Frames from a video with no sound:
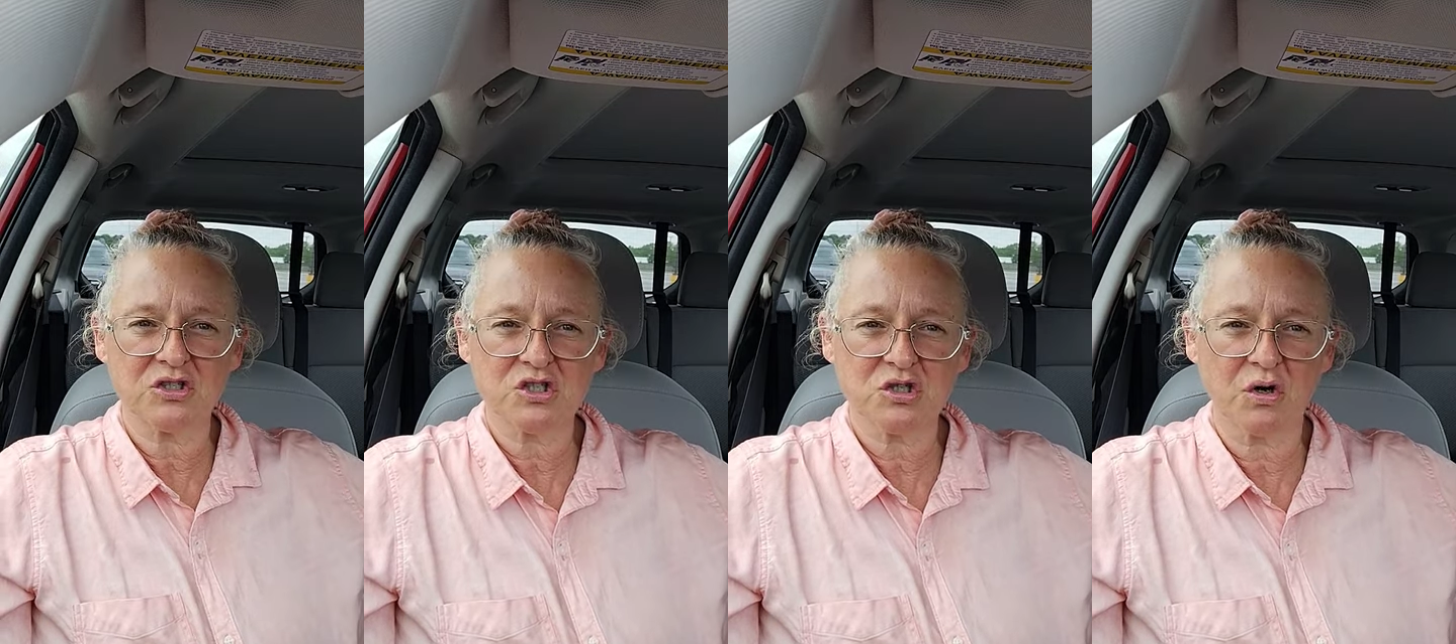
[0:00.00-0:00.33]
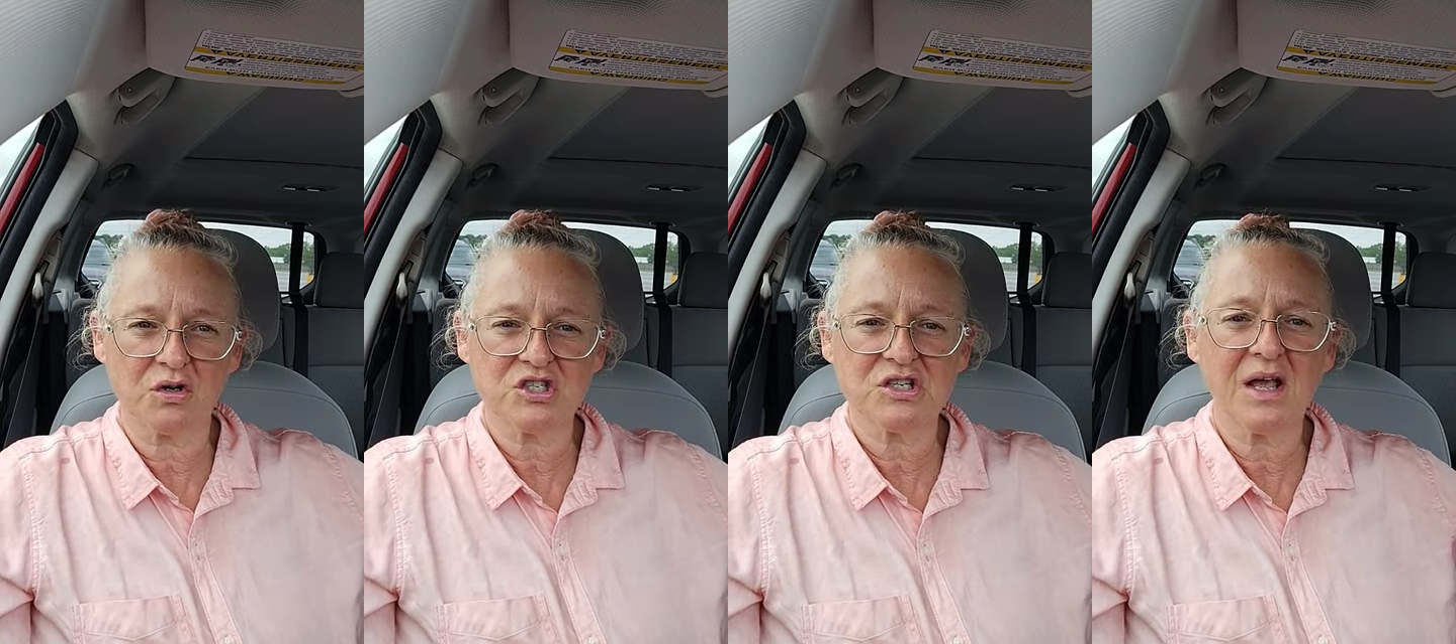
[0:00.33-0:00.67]
to
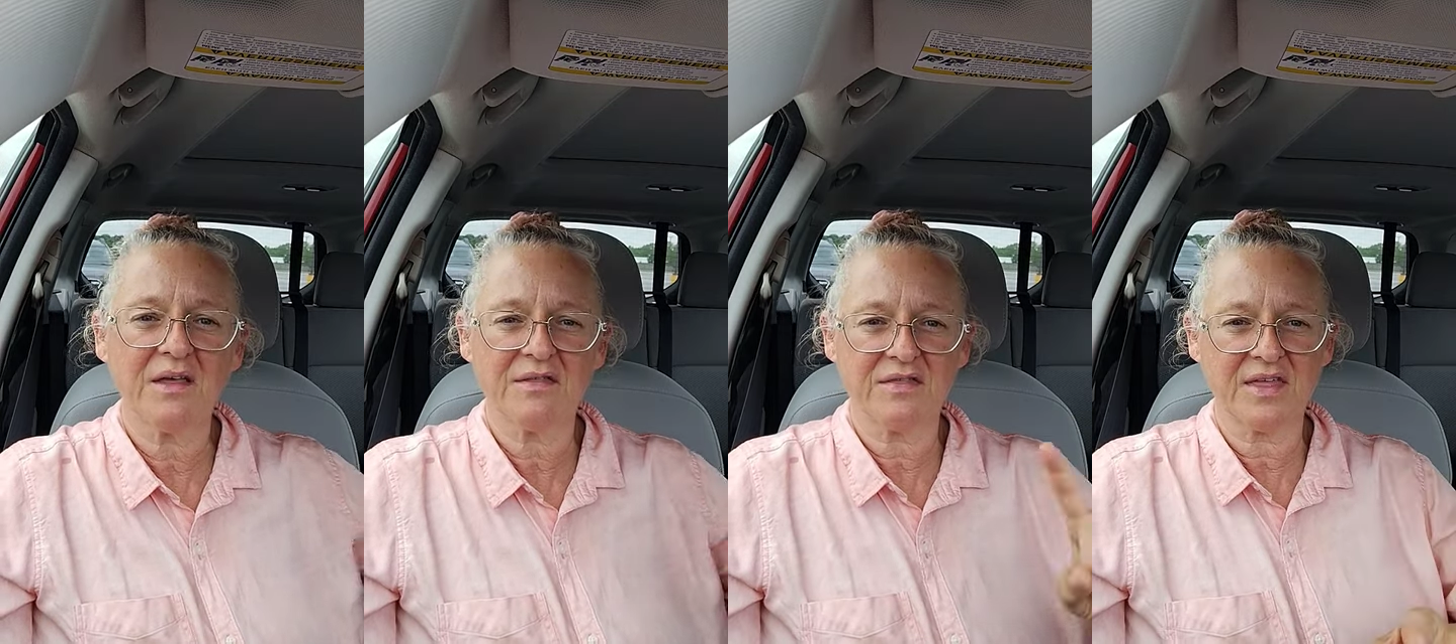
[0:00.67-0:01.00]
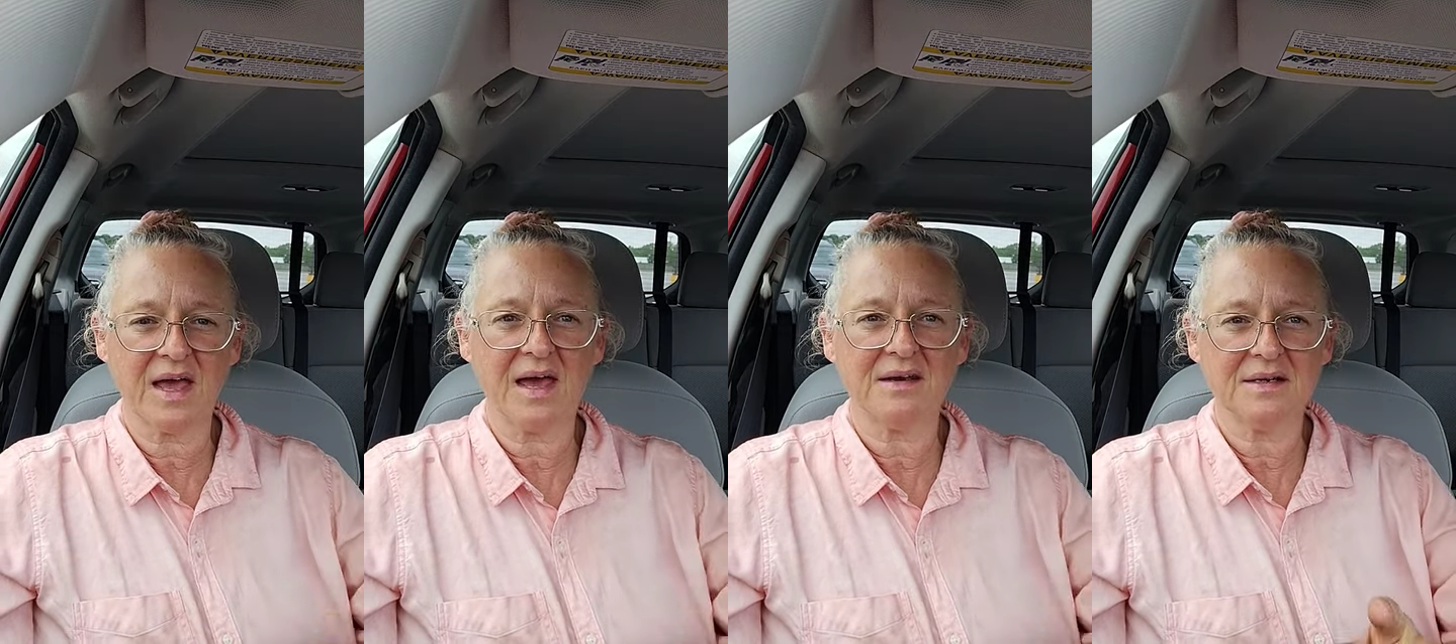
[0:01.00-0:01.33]
church. And
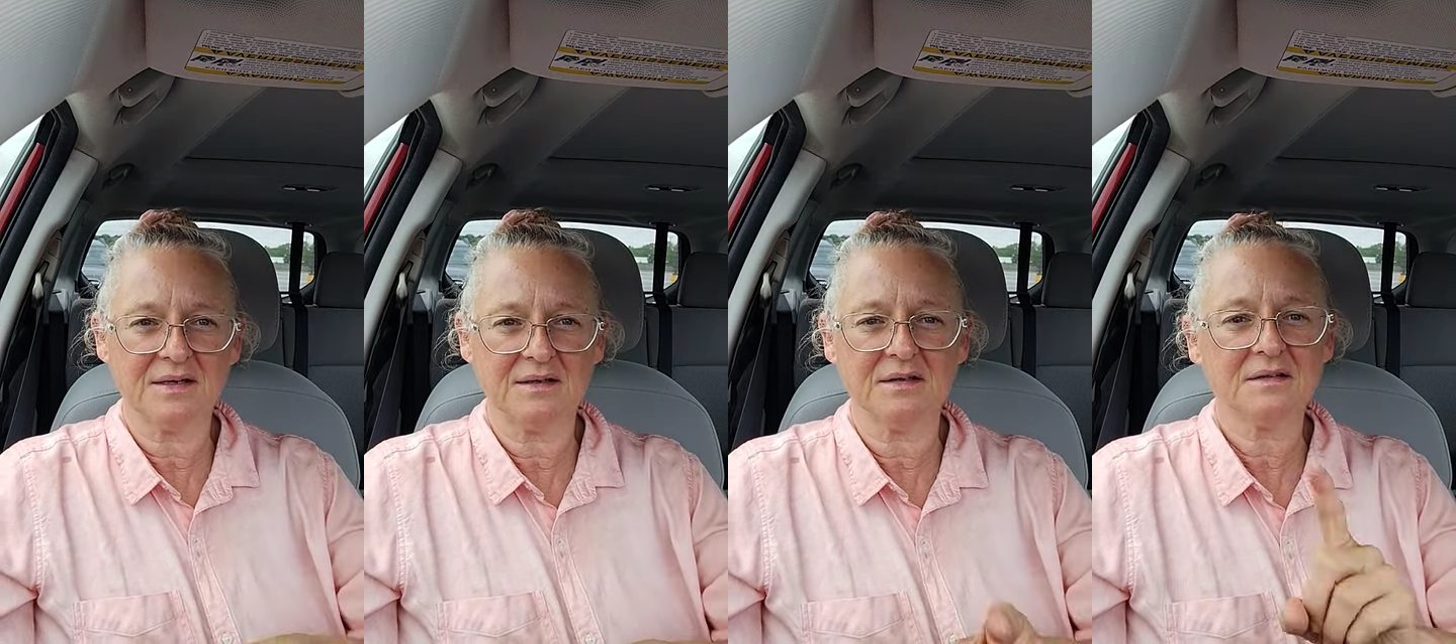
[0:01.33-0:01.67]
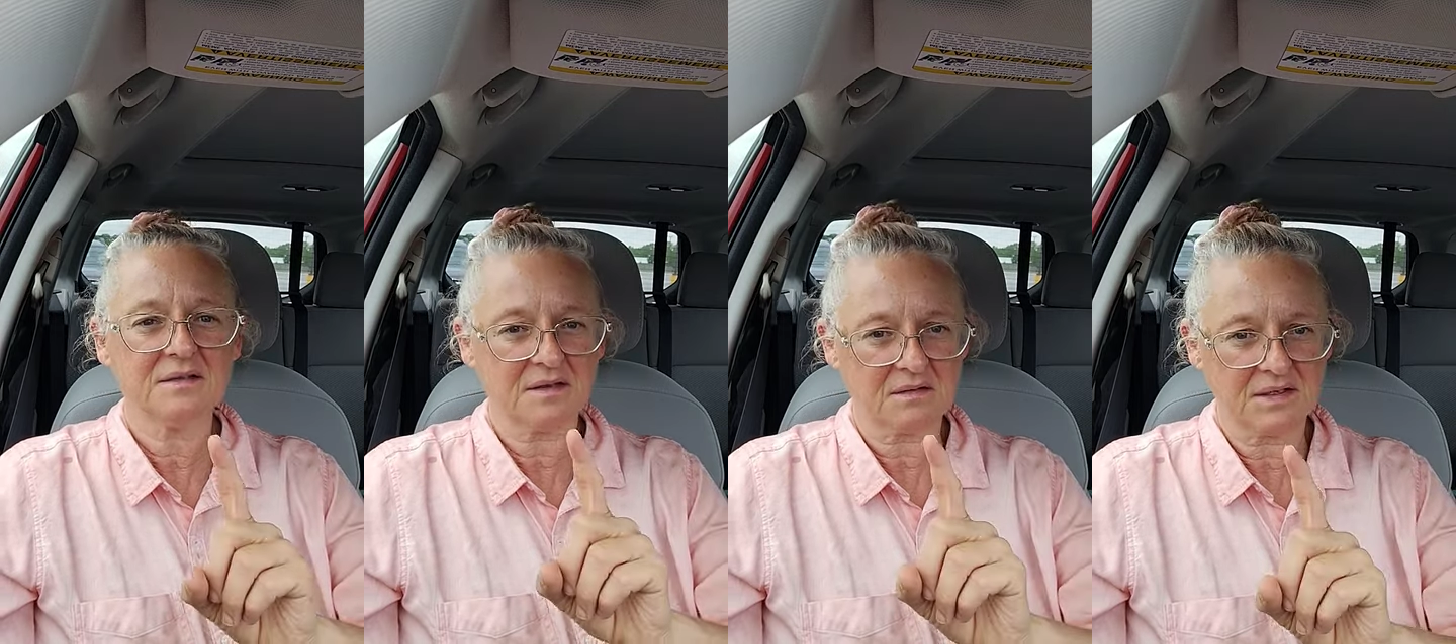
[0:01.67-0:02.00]
that
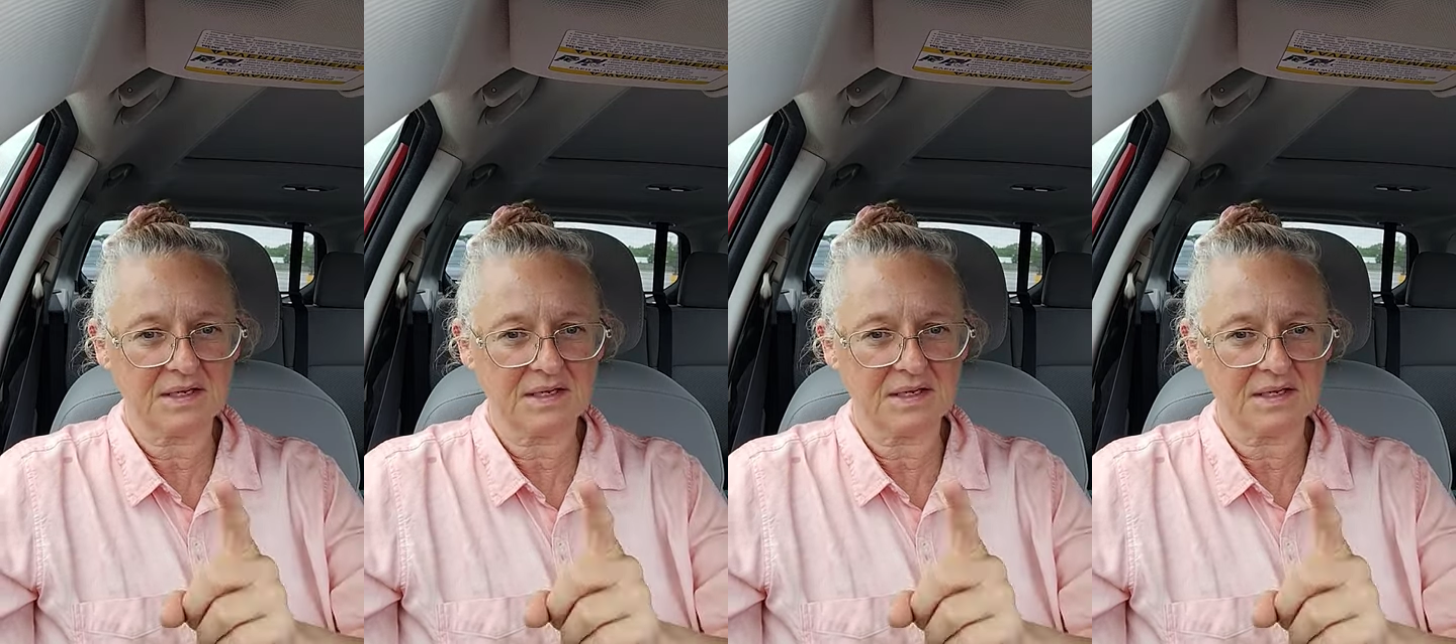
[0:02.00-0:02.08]
is